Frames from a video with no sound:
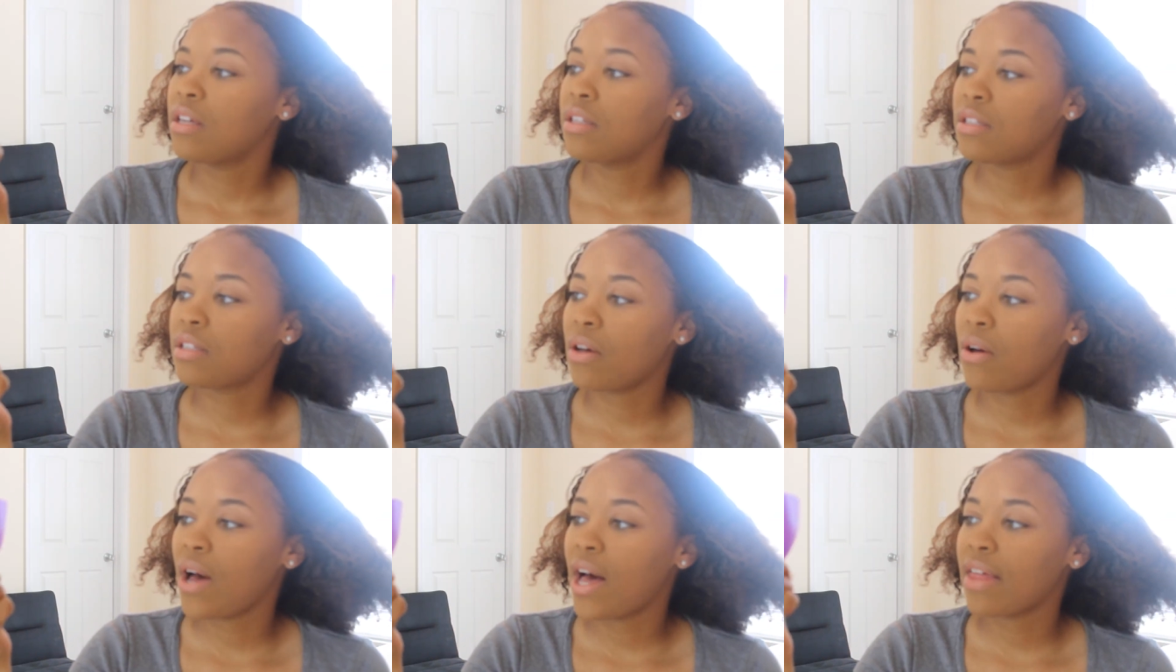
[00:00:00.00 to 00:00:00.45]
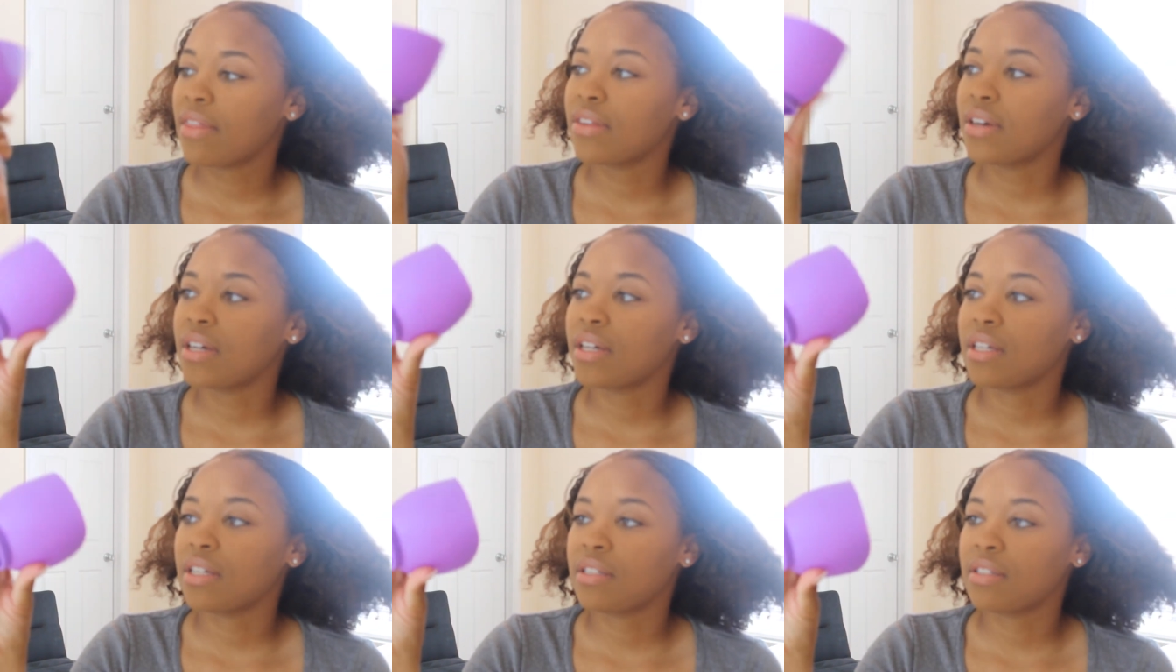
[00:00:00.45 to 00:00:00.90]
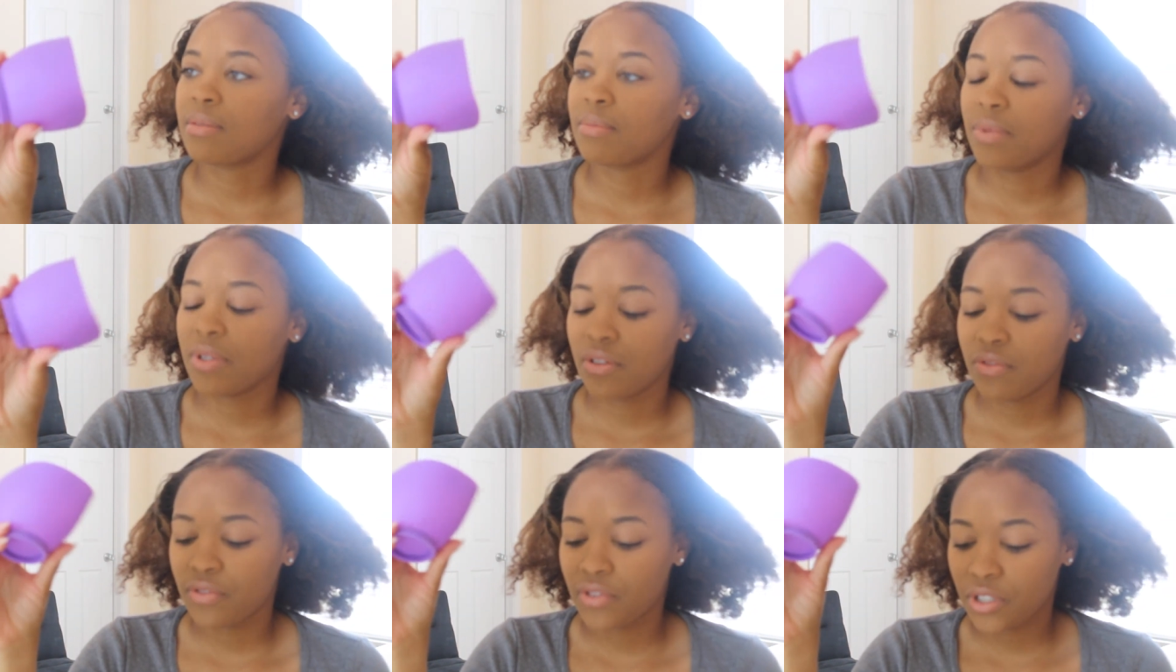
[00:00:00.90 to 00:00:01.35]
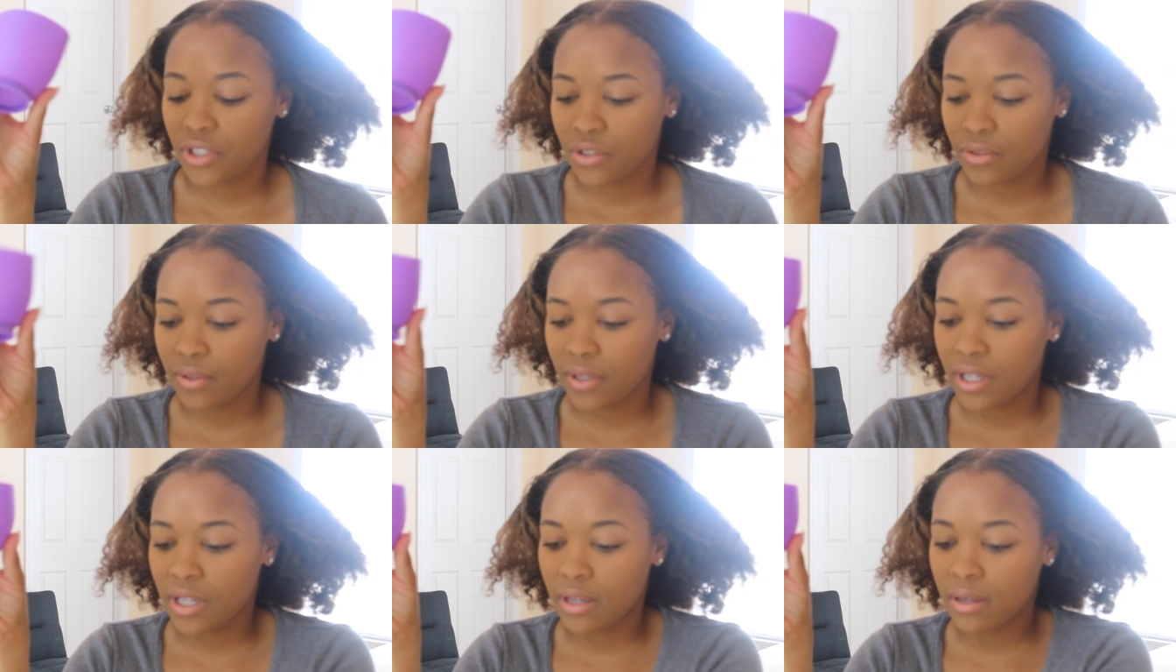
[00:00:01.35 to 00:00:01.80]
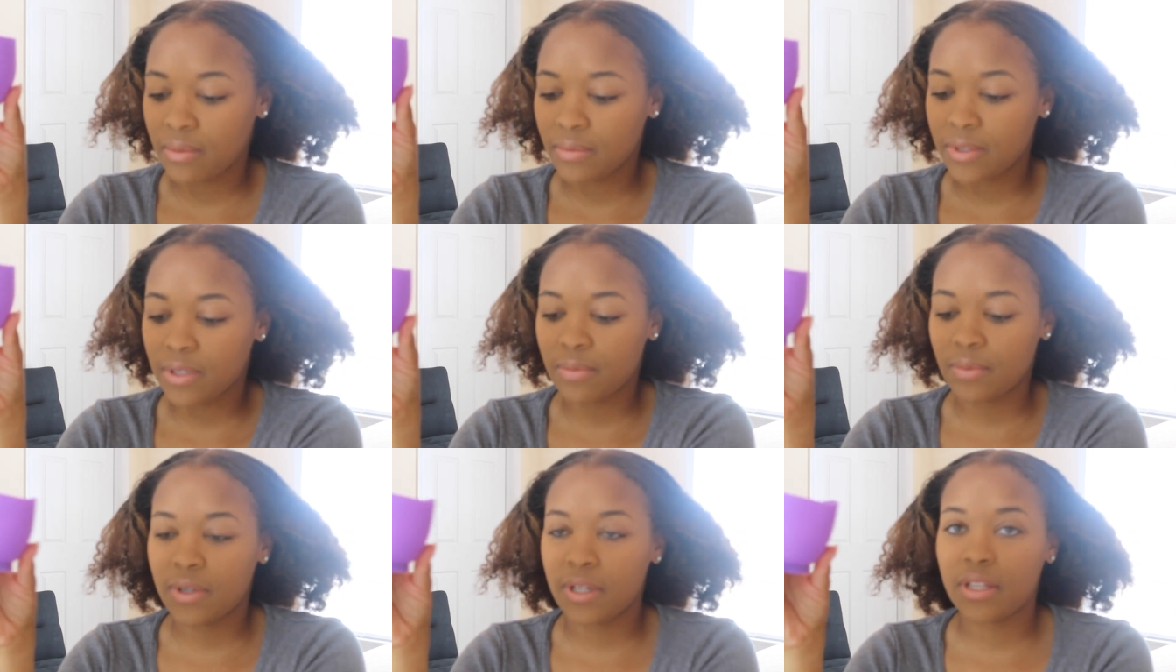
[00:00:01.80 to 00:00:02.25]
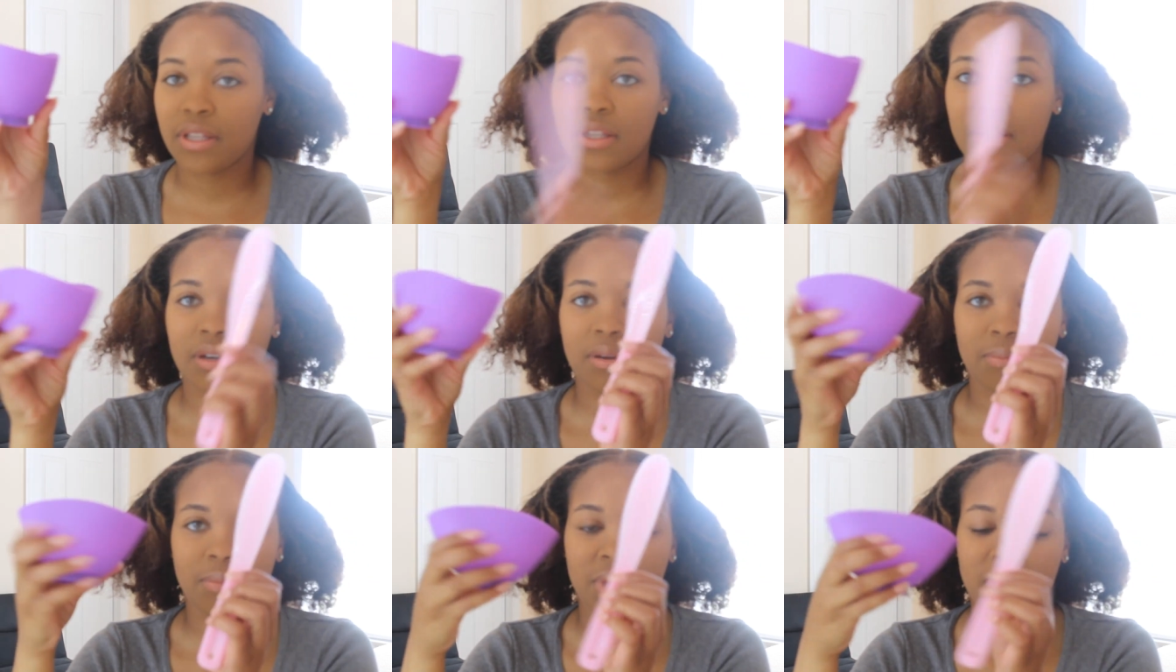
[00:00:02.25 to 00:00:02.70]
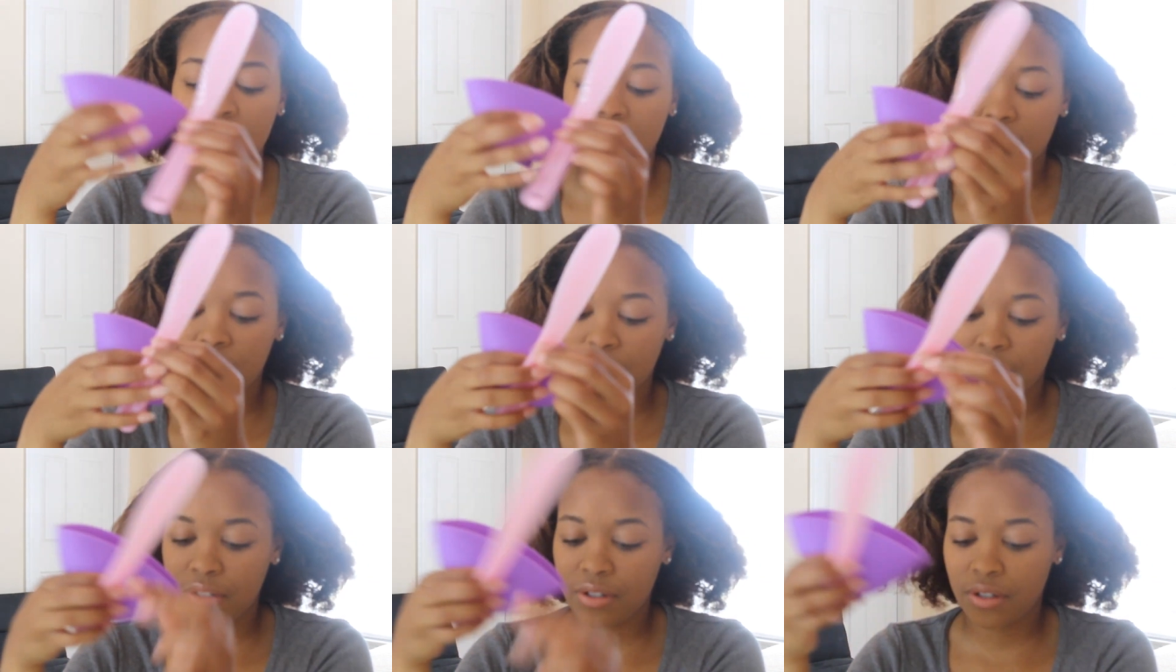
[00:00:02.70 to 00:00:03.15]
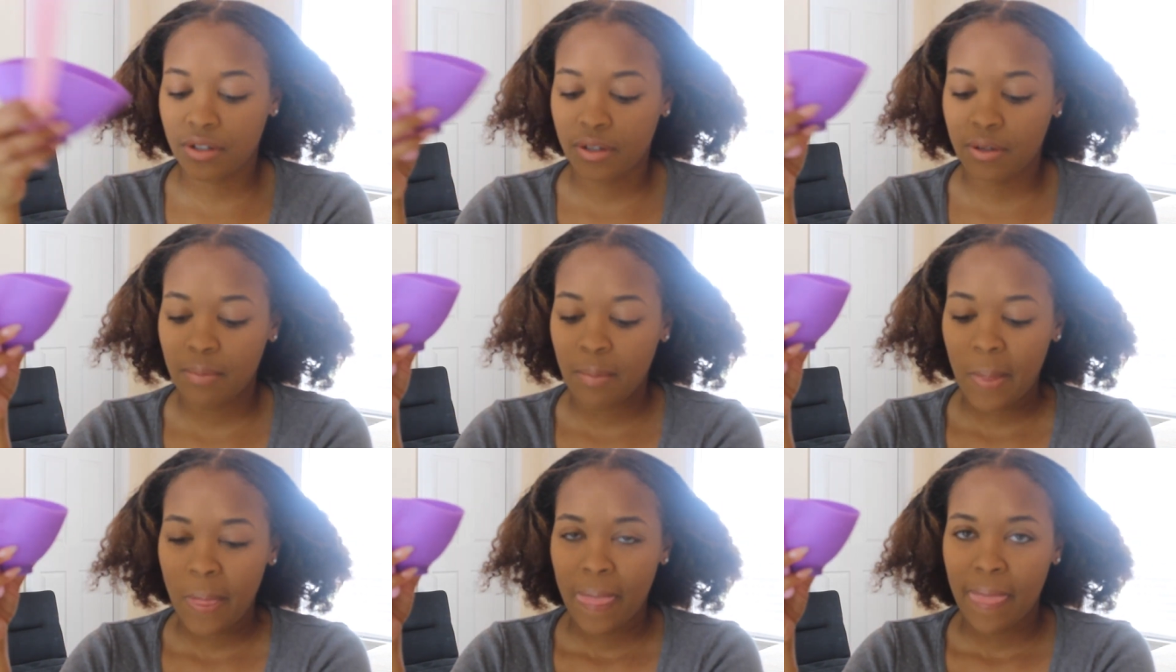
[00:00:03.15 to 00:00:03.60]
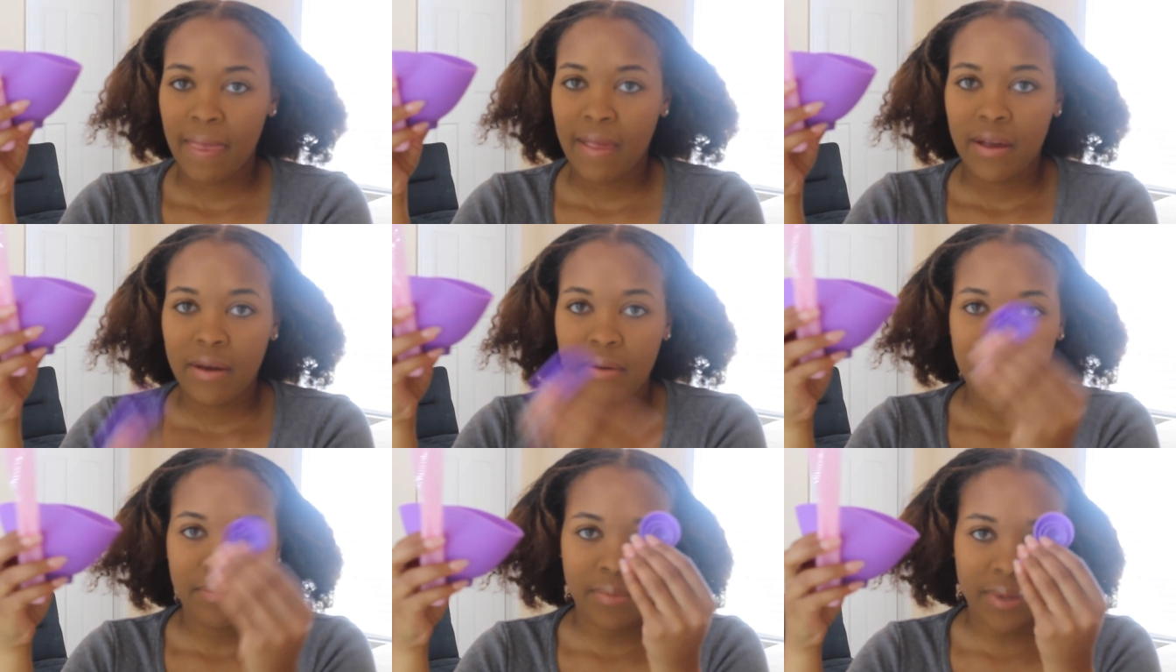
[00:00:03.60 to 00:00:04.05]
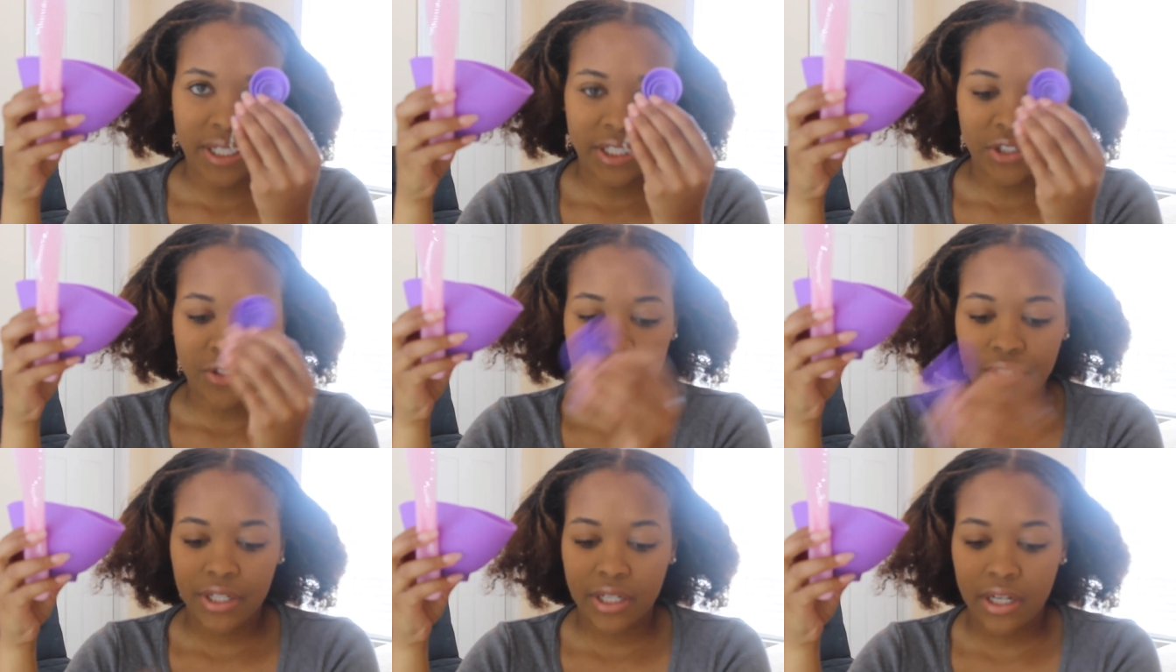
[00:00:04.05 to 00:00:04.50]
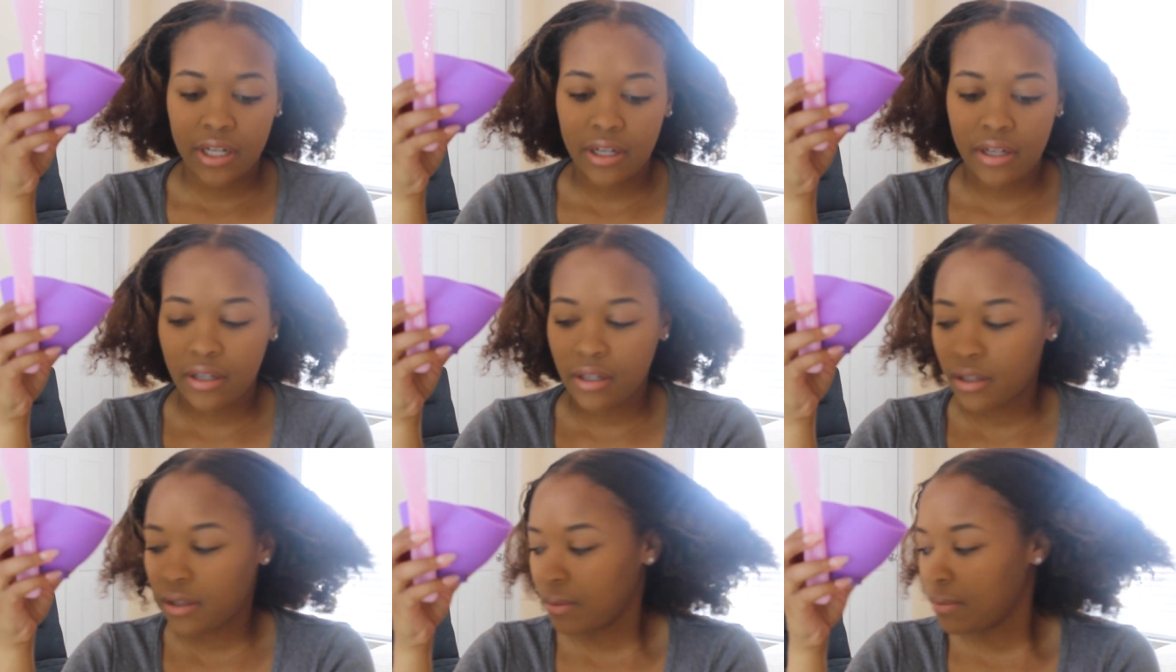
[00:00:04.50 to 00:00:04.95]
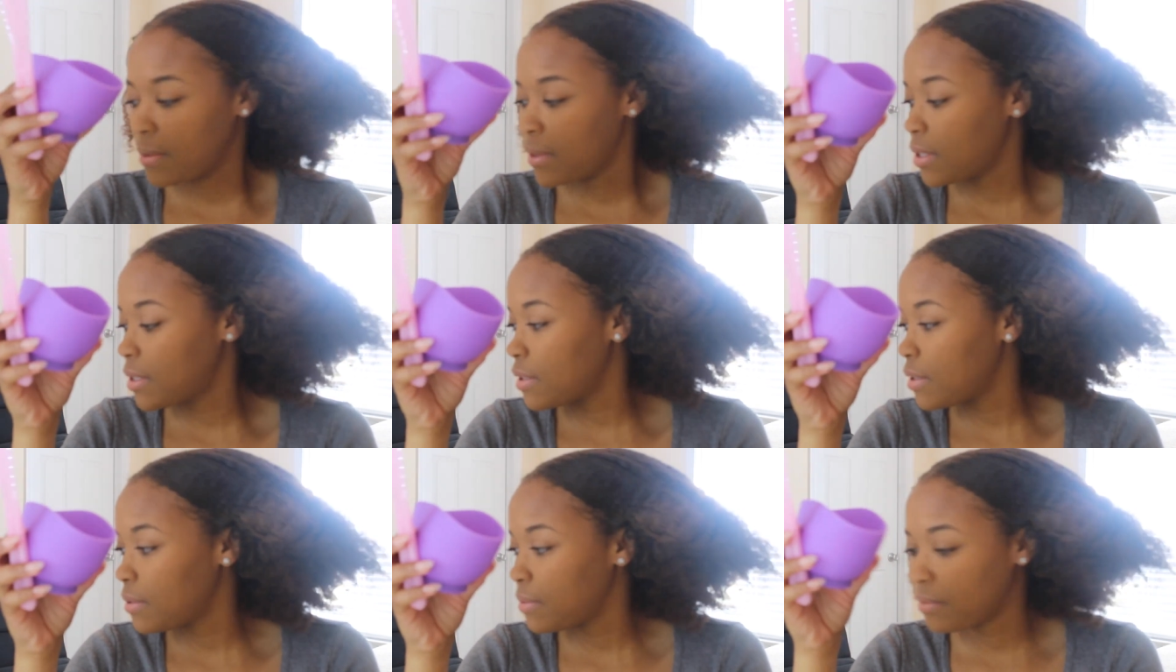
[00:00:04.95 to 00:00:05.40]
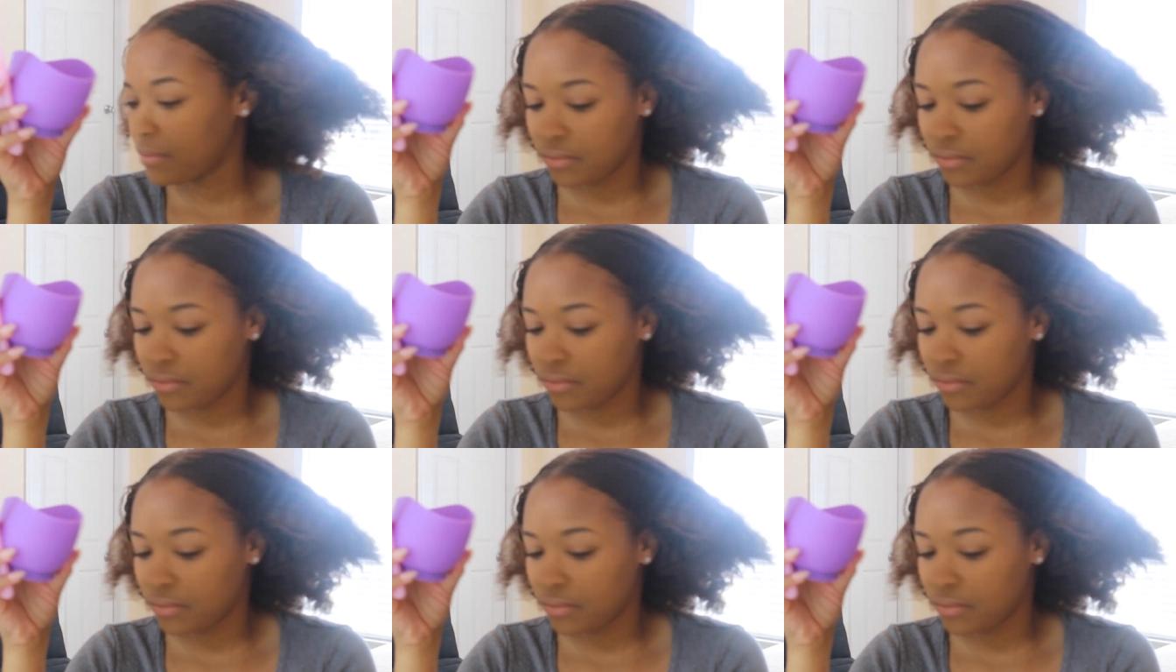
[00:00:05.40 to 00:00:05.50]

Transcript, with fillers: So I think it's beneficial. It comes with a mixer, measuring cups